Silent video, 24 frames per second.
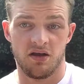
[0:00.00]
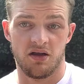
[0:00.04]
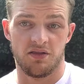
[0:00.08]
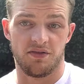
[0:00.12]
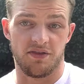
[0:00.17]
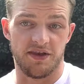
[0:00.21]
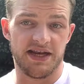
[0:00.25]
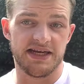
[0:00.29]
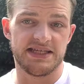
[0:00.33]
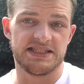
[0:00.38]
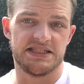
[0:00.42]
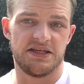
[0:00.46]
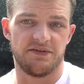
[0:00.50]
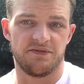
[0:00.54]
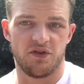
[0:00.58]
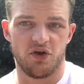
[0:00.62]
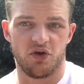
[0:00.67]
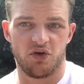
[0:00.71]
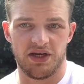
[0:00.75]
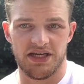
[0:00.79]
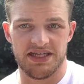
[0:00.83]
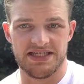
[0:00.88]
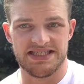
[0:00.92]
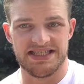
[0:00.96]
The next
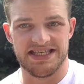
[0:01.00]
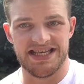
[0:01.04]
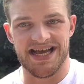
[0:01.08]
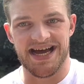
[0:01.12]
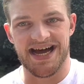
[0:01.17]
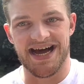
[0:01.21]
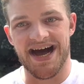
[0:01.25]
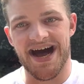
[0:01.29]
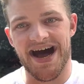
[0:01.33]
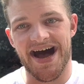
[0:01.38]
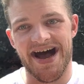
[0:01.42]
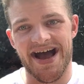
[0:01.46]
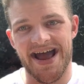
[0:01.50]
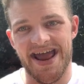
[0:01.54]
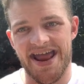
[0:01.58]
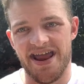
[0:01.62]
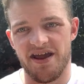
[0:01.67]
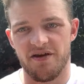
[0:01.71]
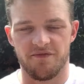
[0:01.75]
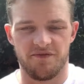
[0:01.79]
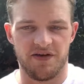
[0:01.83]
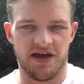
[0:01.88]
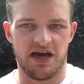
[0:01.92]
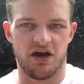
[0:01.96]
diphthong is the I
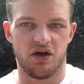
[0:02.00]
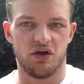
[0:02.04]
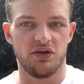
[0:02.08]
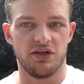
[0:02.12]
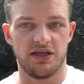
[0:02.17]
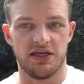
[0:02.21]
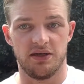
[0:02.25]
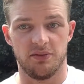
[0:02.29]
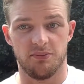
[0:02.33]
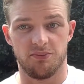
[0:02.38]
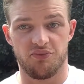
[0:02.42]
vowel in